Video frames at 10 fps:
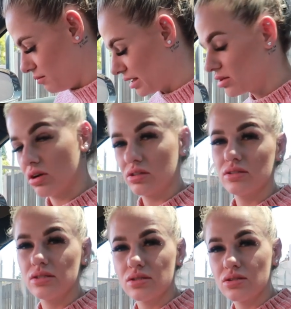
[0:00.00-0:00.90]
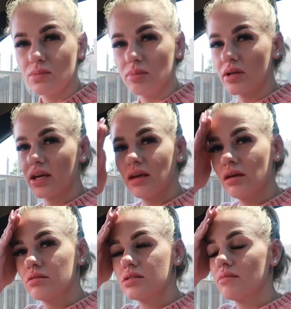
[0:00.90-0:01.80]
McDonald's or Burger
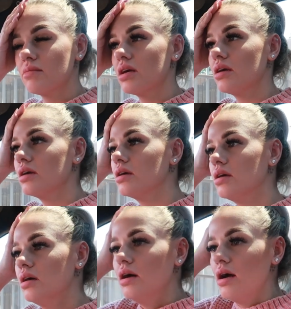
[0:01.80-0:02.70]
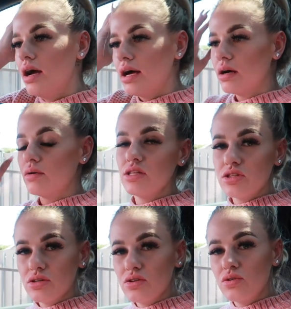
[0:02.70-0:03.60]
King or something. And I
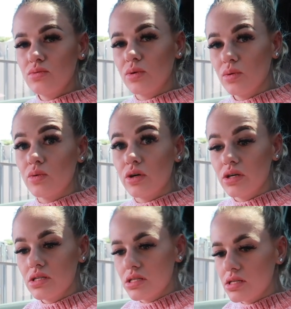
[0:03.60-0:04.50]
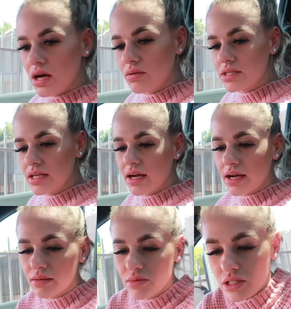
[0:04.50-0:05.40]
went to Woolworths. I was
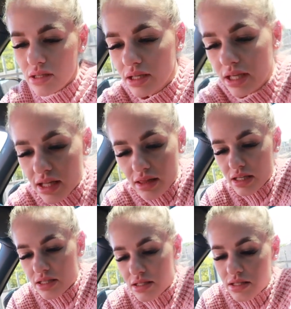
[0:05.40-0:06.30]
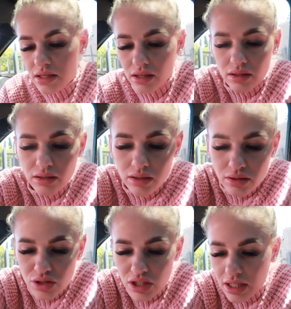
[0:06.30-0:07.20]
like, I'm just gonna get these
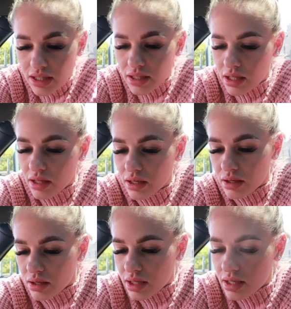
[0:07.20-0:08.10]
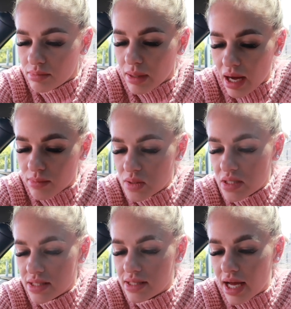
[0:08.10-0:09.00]
chicken
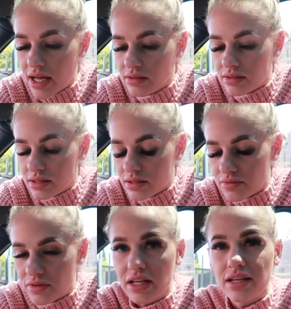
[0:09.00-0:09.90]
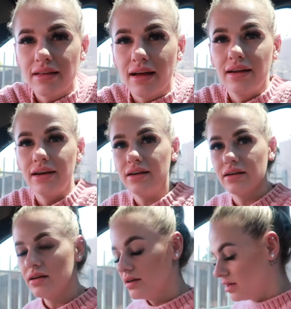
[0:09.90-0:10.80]
kebabs and fricadella.